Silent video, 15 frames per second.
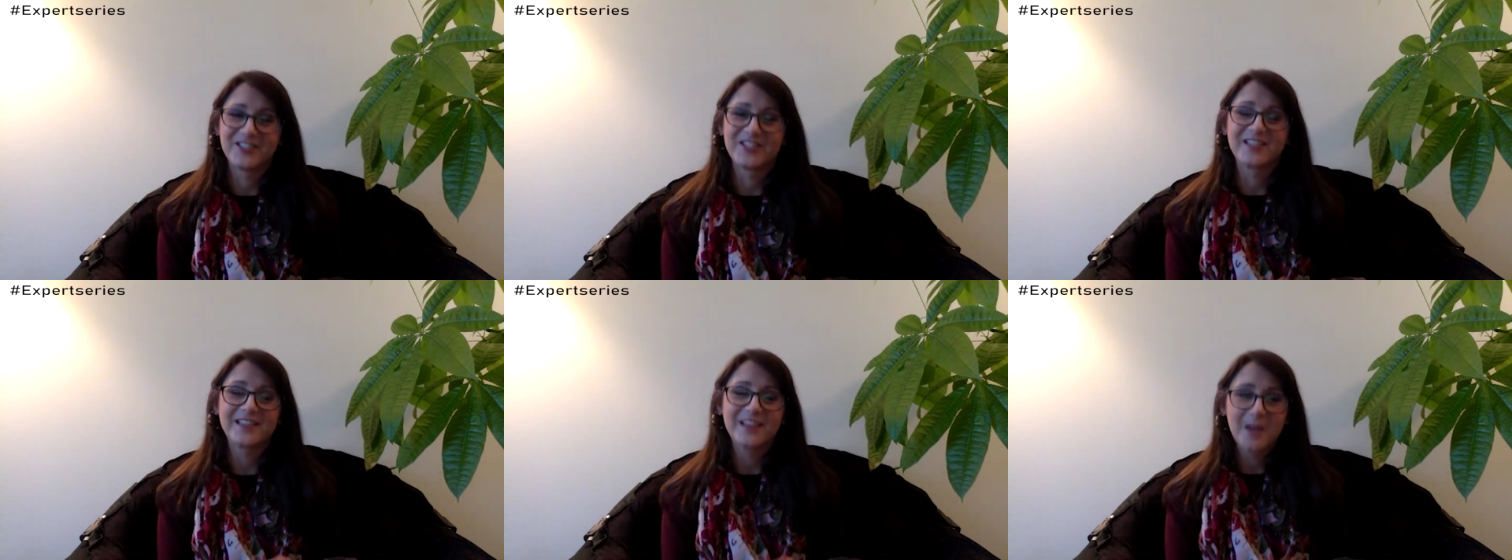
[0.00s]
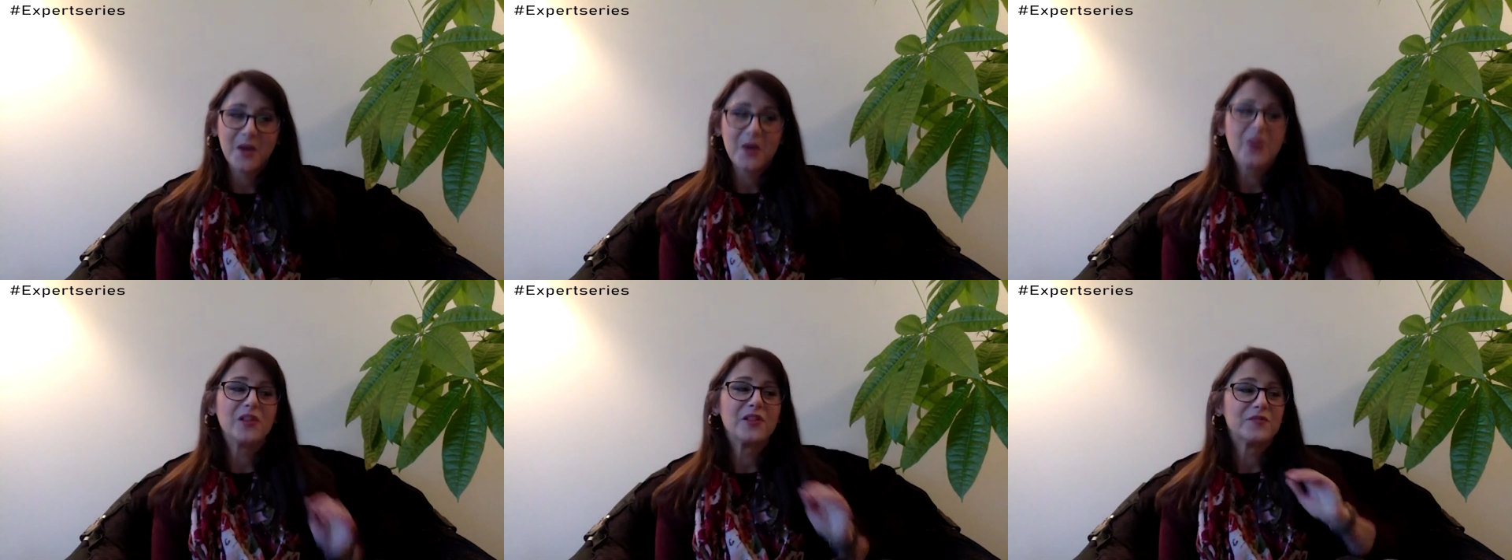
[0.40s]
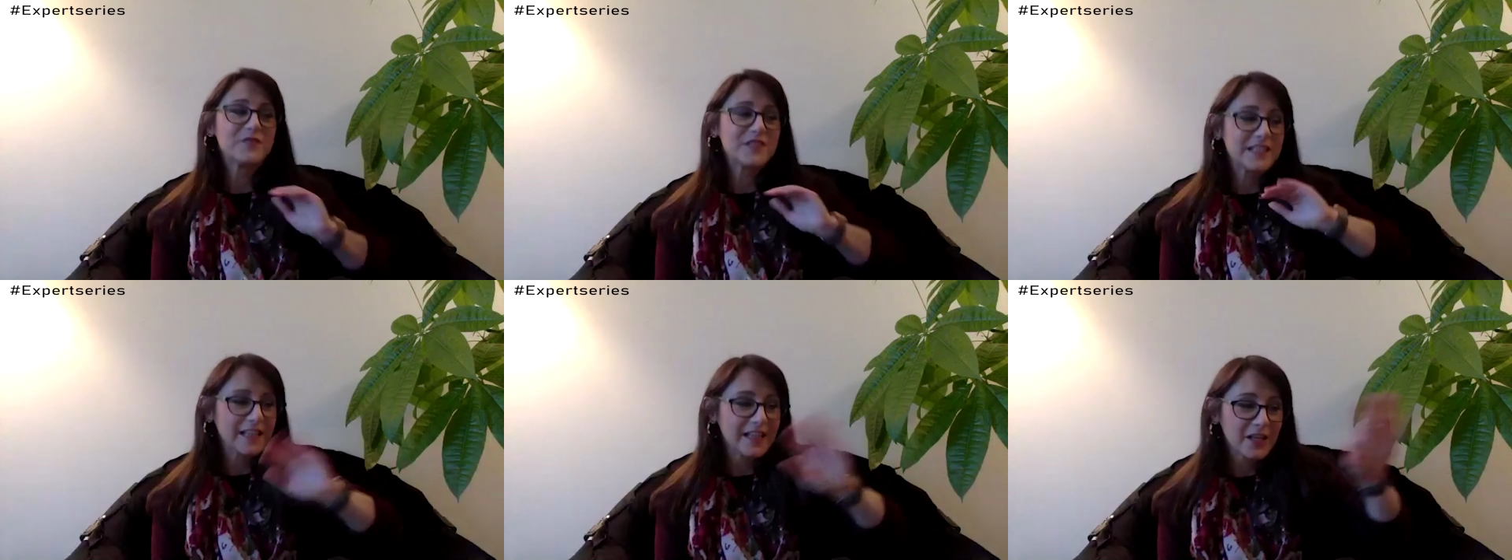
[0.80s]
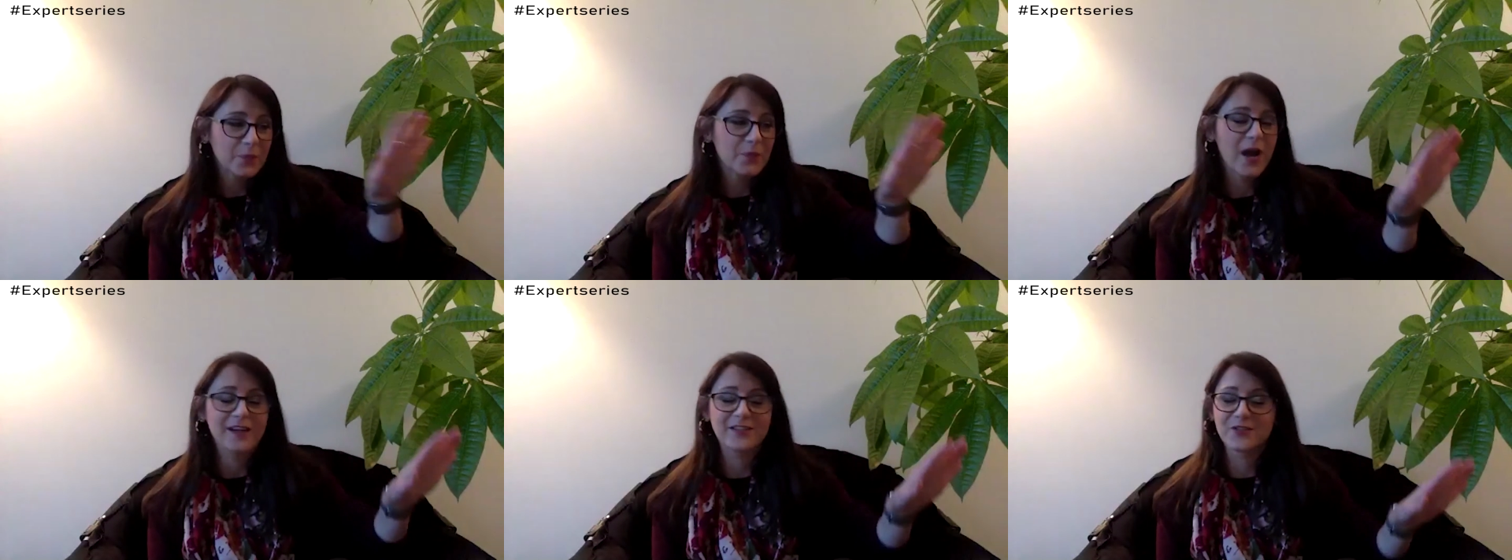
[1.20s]
Just sitting in a
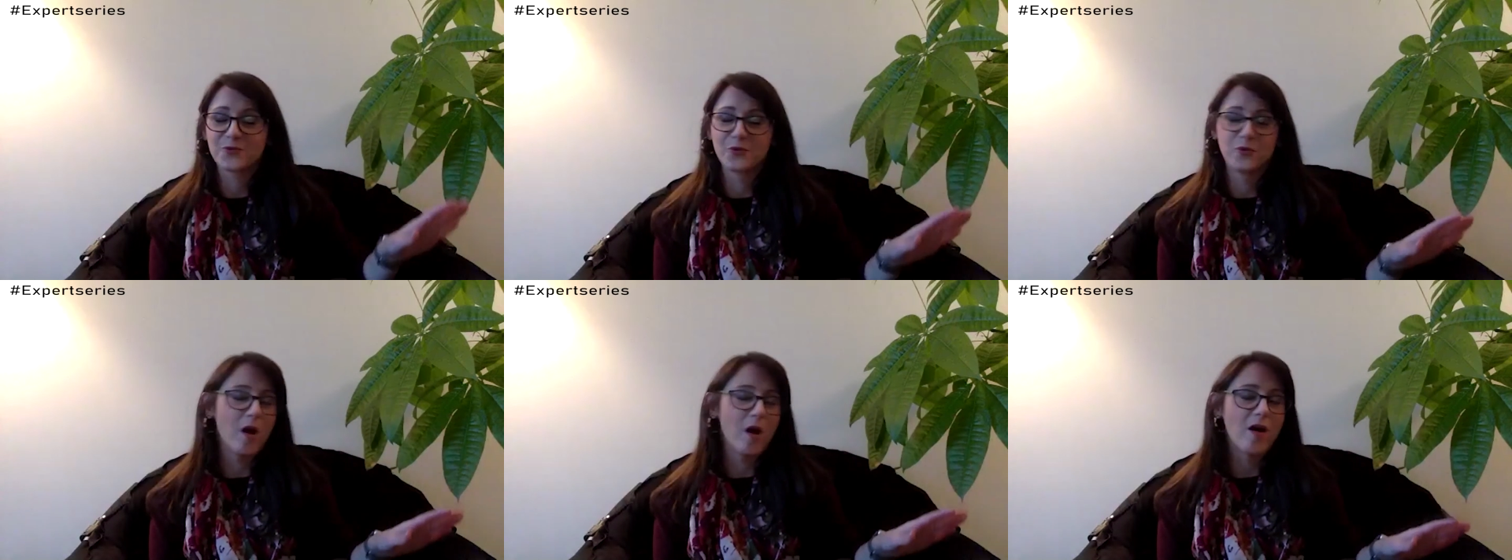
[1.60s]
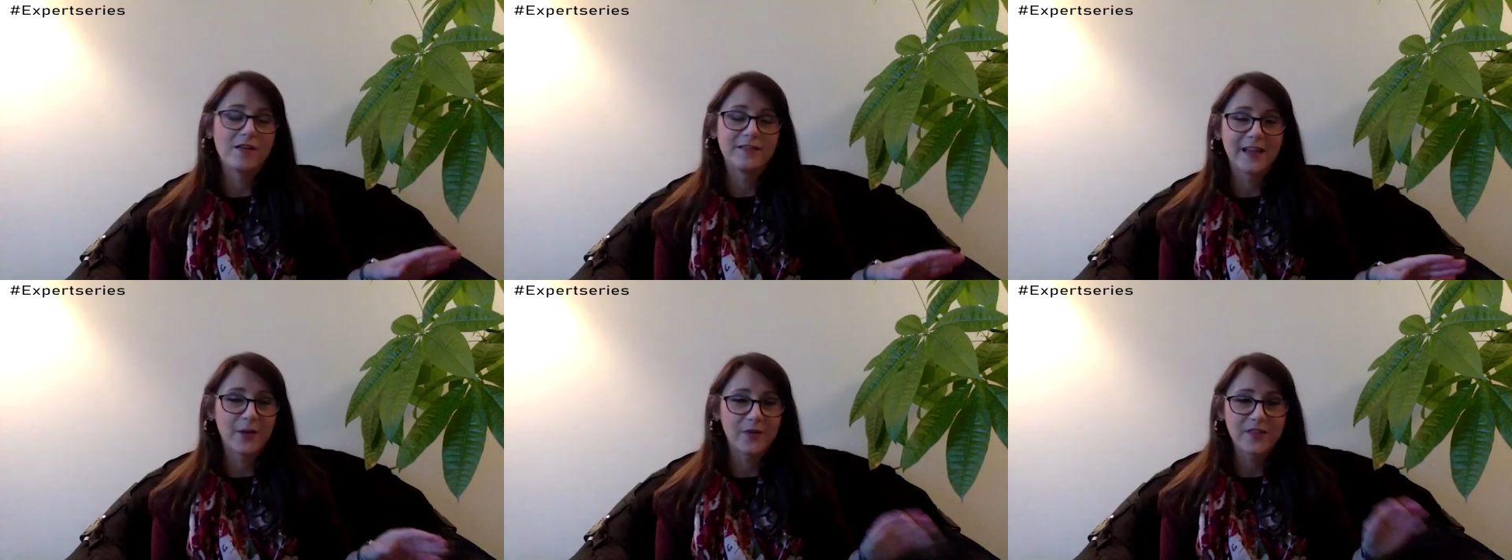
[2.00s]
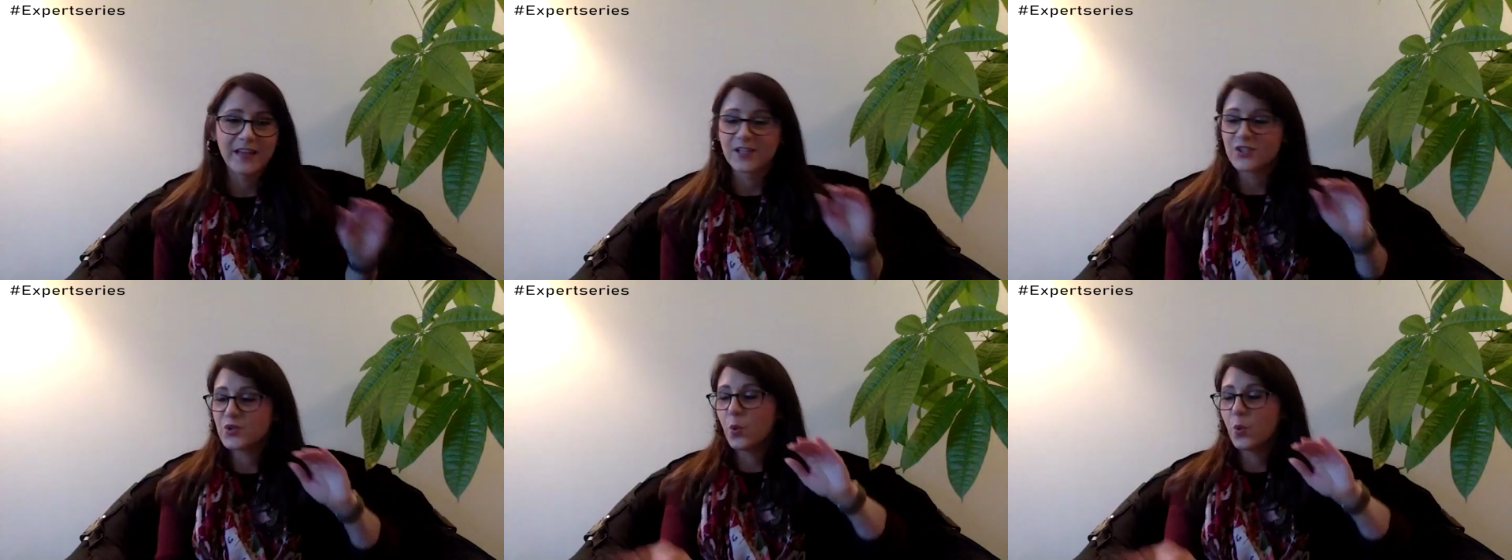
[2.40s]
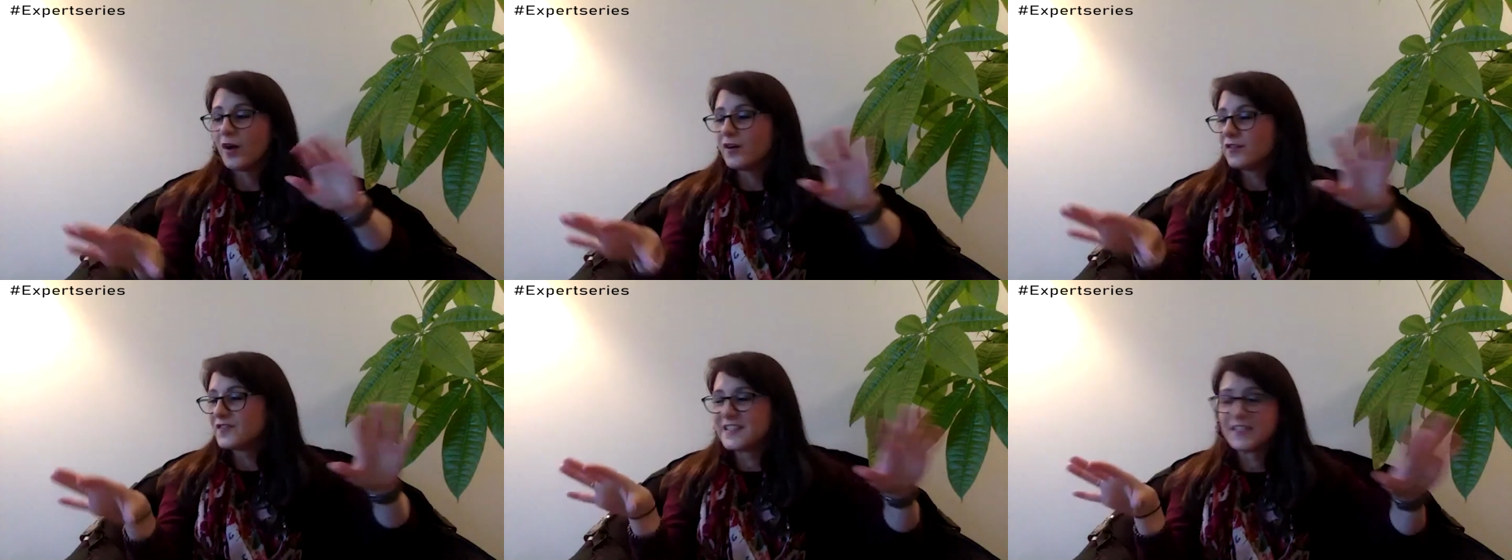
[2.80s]
practice room all day with like
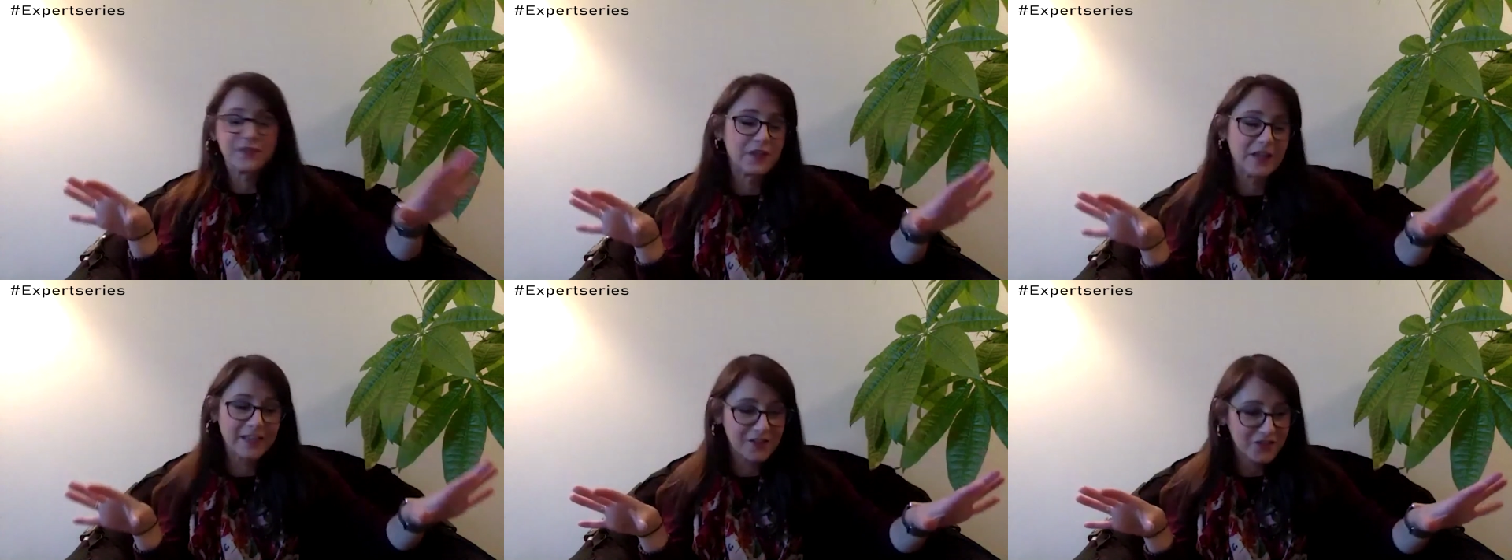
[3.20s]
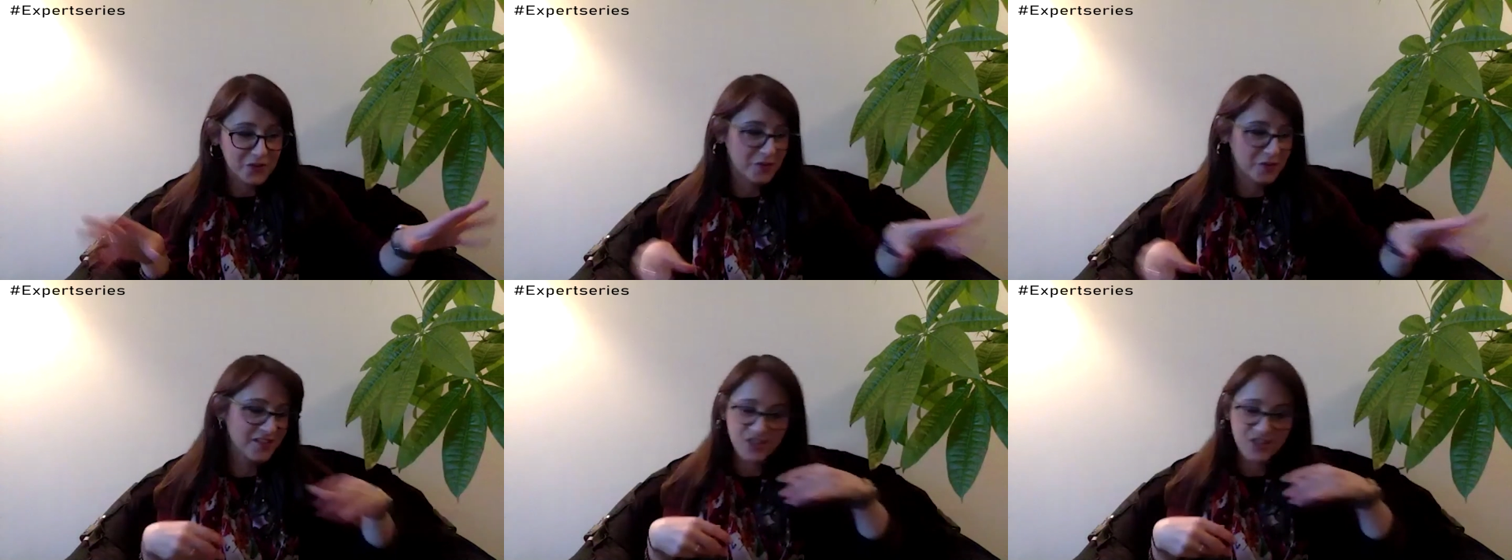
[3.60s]
12 different instruments,